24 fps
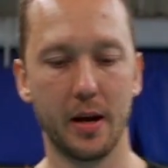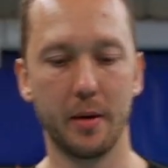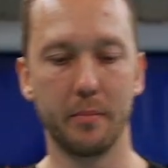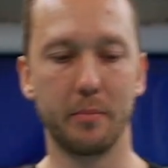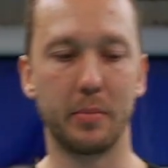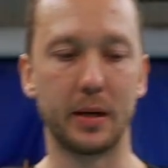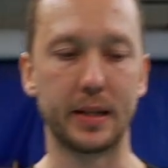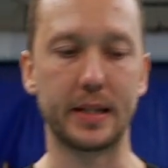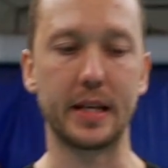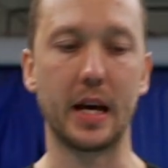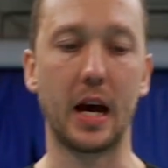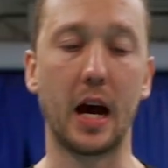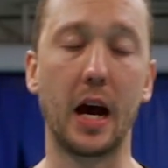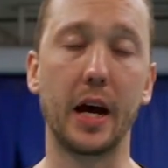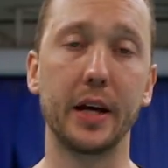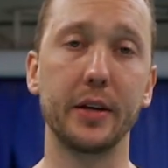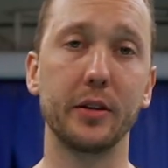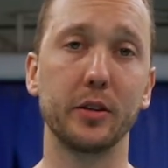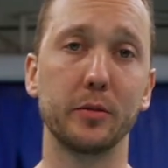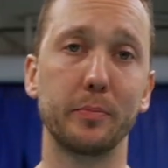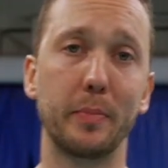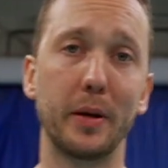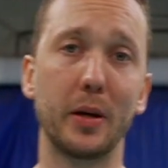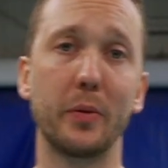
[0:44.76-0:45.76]
But yeah, I
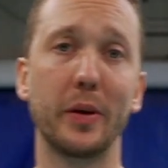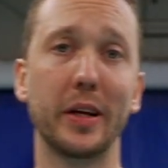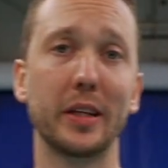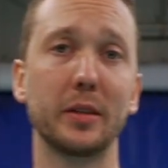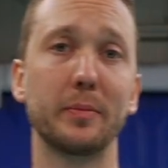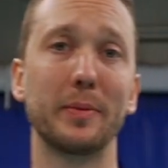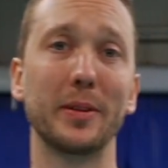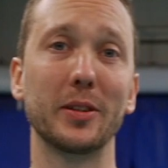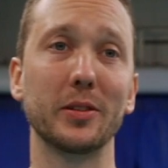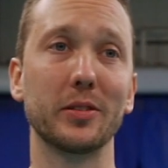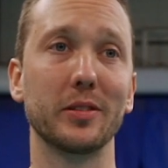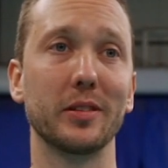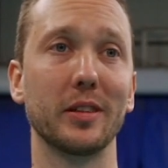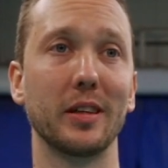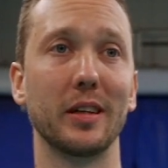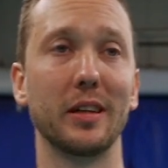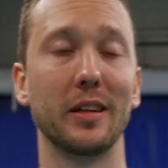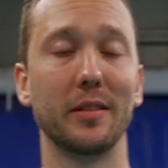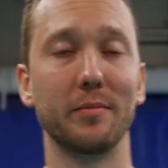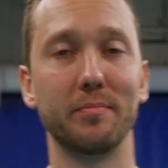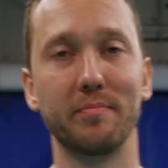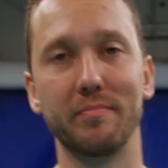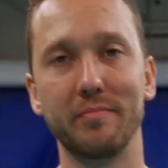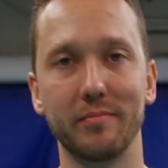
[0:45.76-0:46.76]
use big rings because
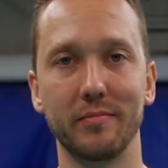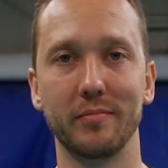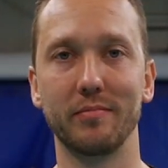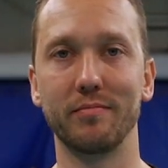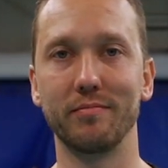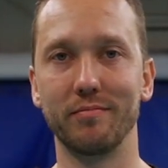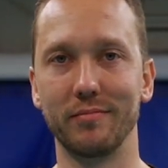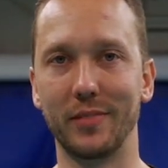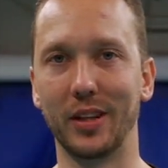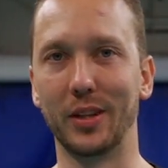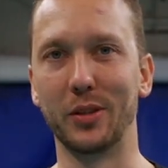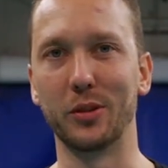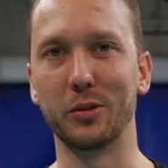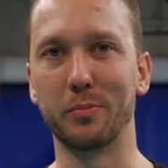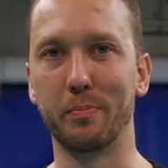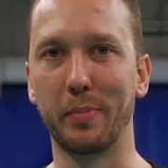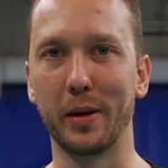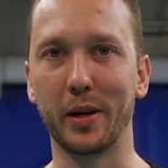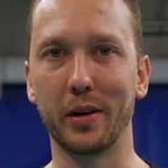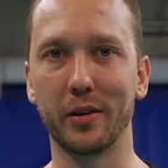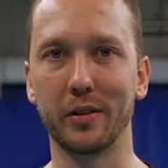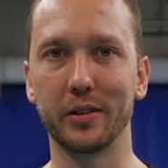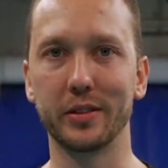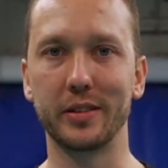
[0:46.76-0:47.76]
they look
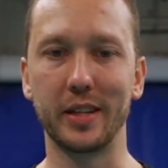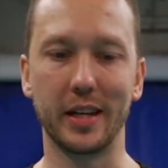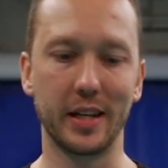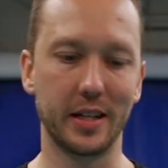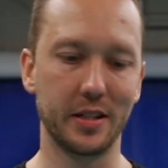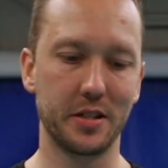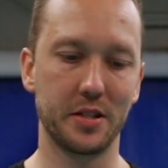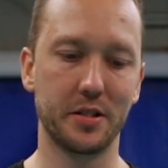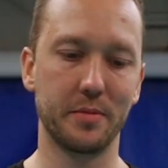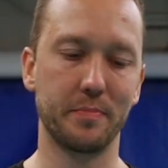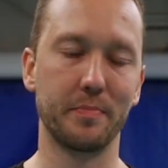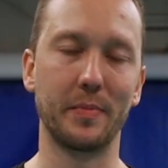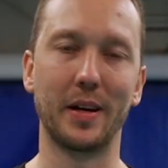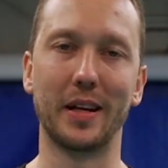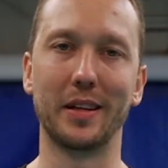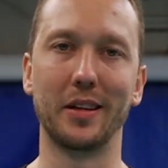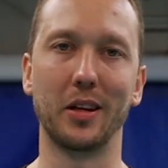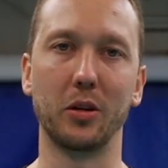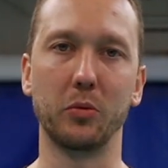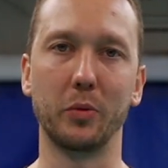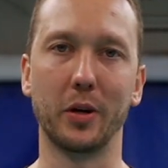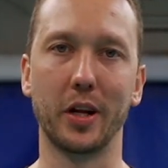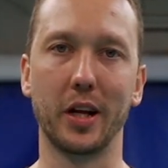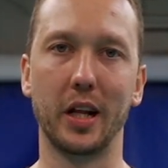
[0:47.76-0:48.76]
bigger on stage, and
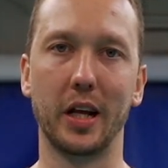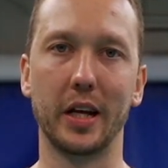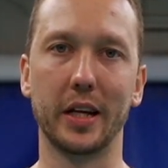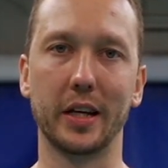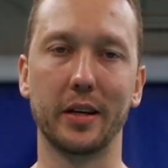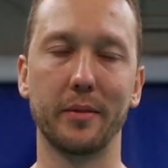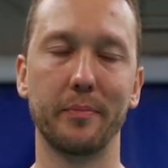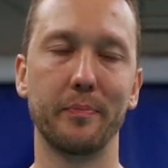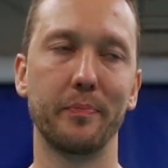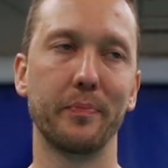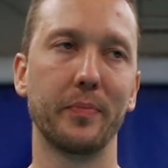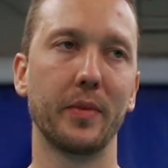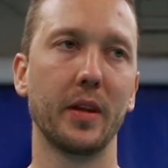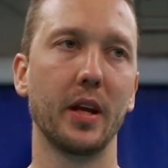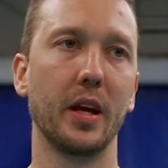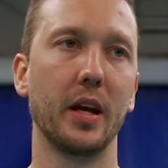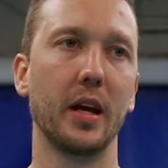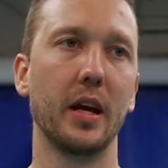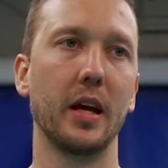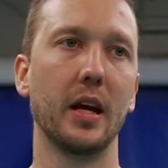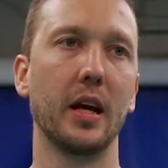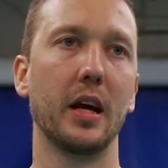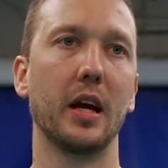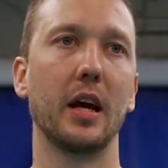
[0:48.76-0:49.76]
that's what I like.
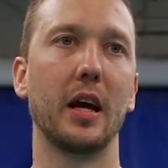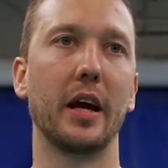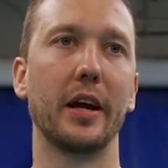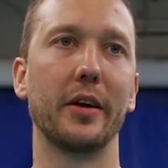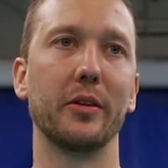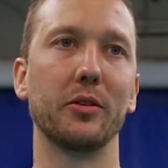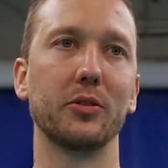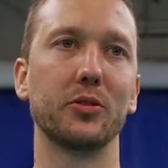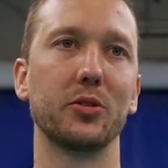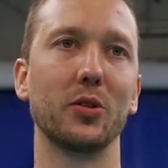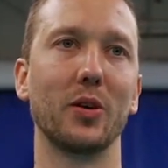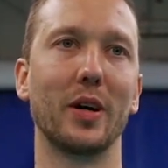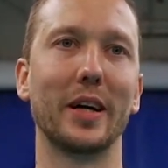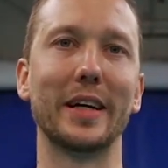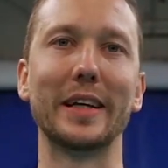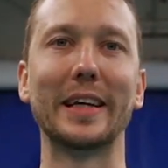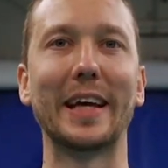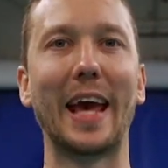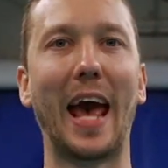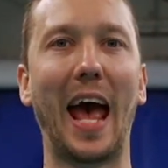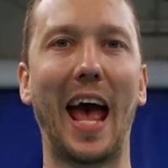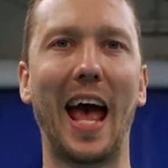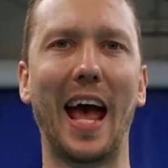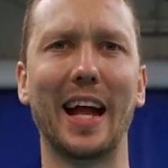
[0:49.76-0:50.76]
And also I
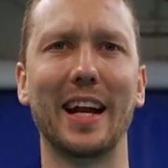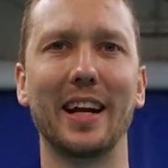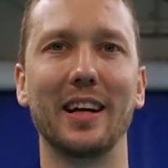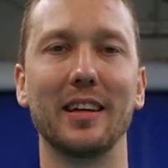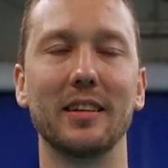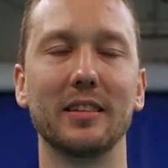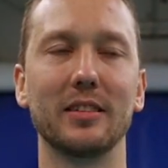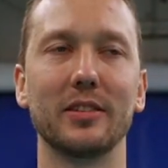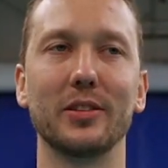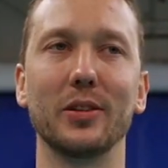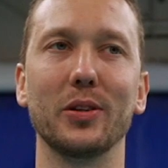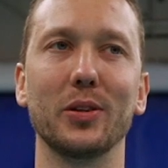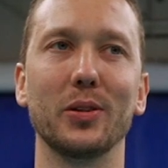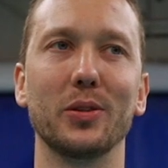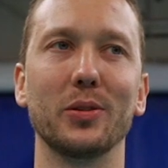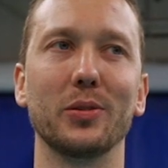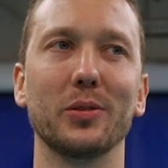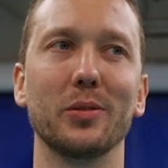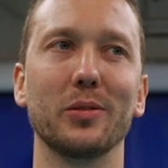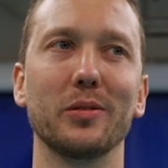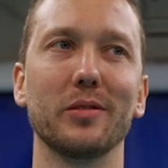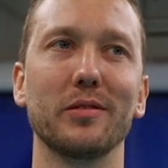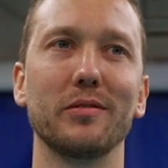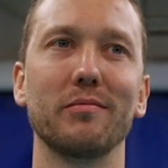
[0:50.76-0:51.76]
can,
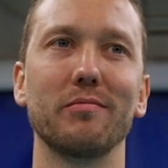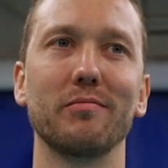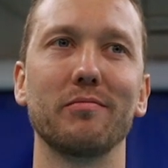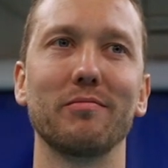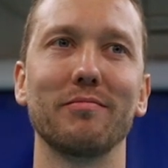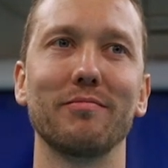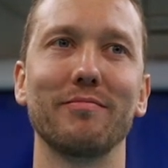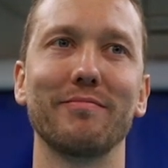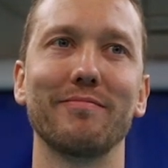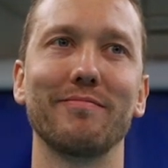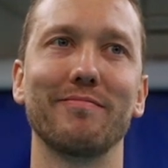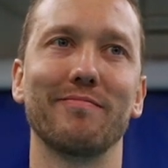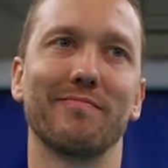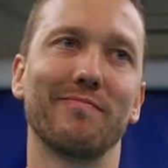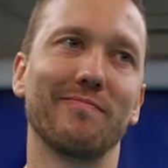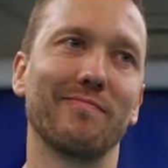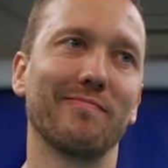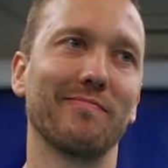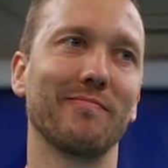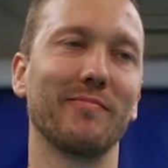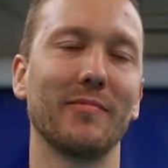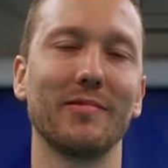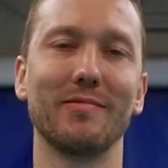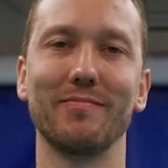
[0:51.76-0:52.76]
so
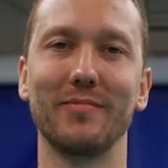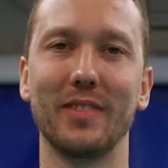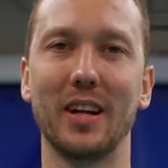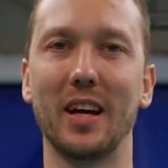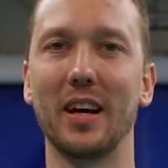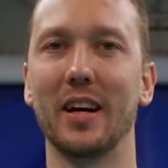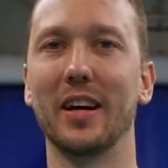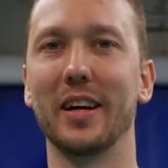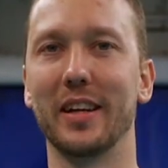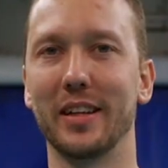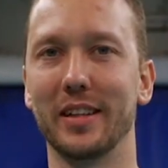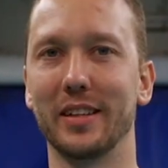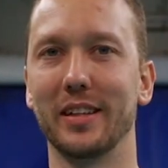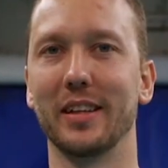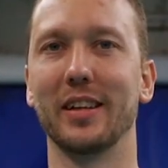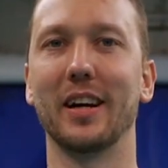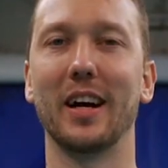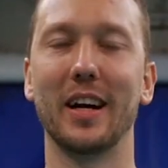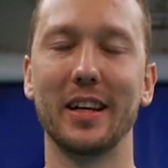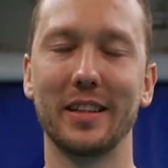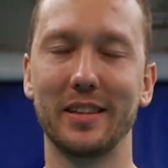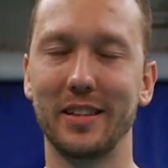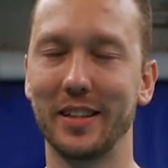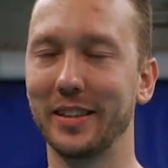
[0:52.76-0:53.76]

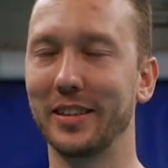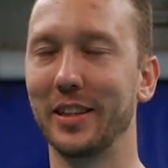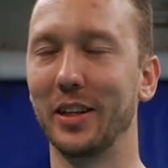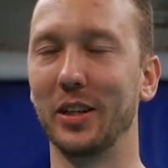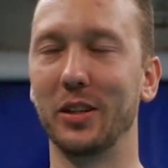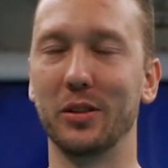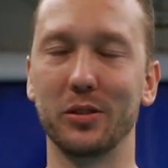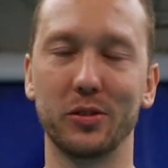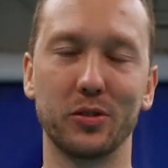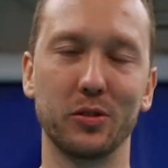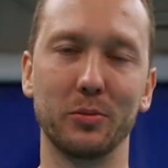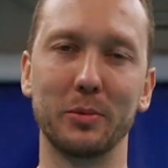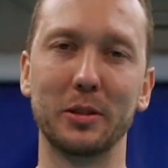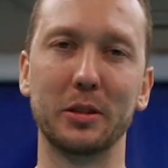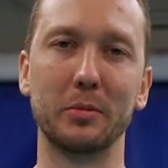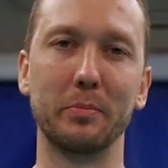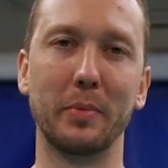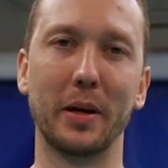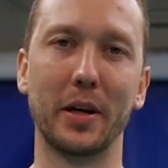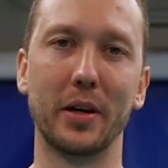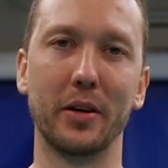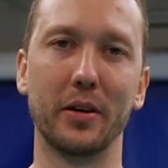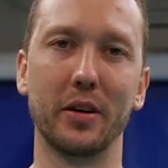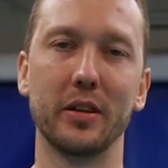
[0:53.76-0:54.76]
I think they look so much
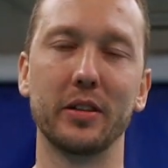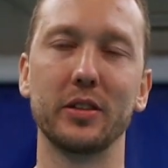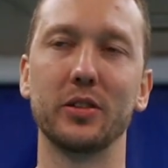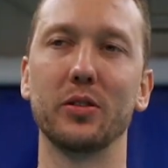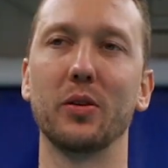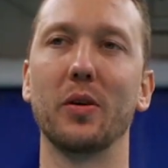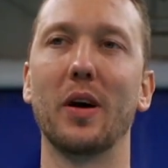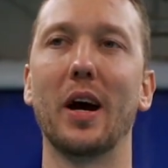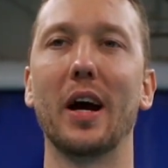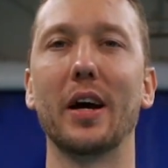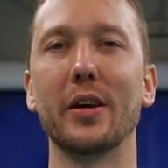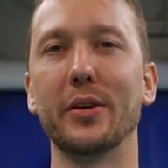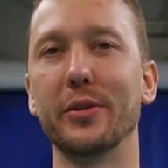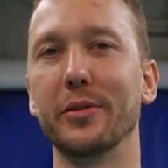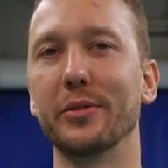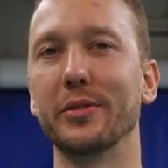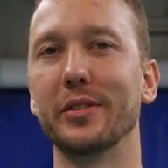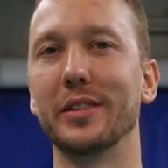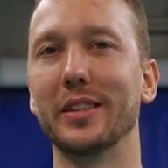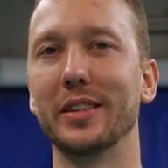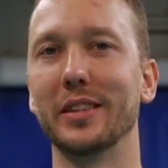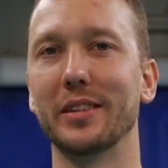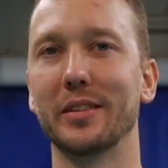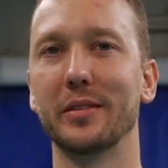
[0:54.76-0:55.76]
better, so I use
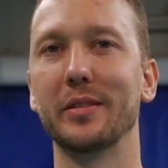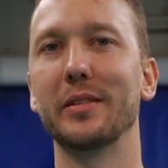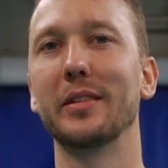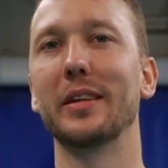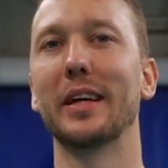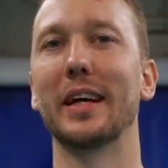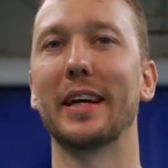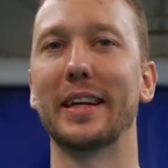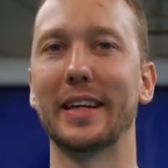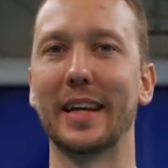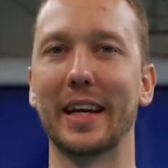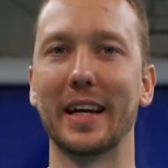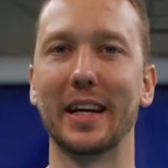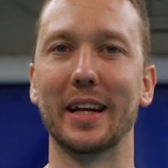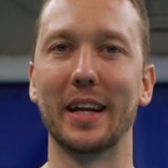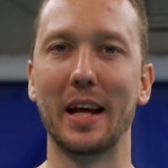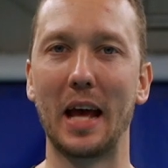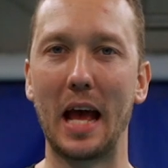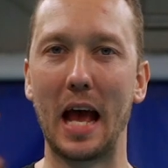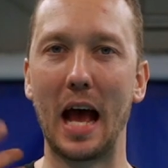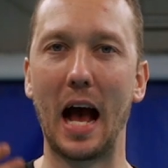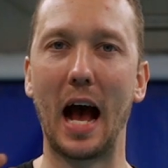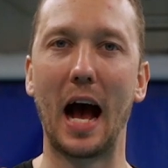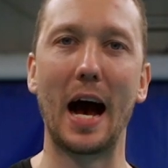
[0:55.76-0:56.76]
this. Again,
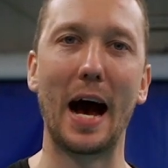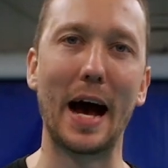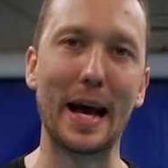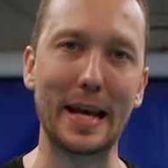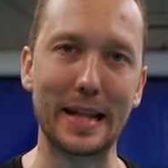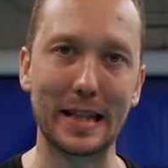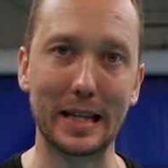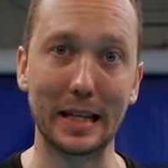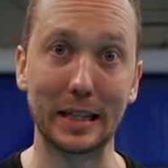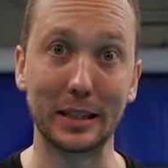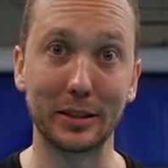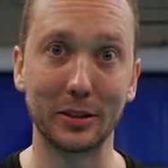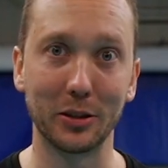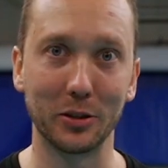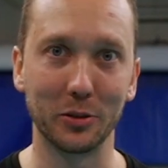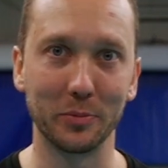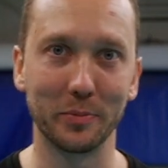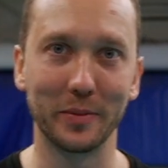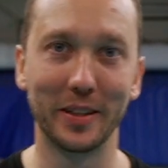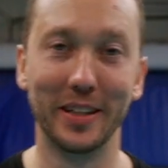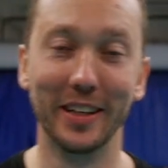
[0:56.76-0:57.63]
I think so.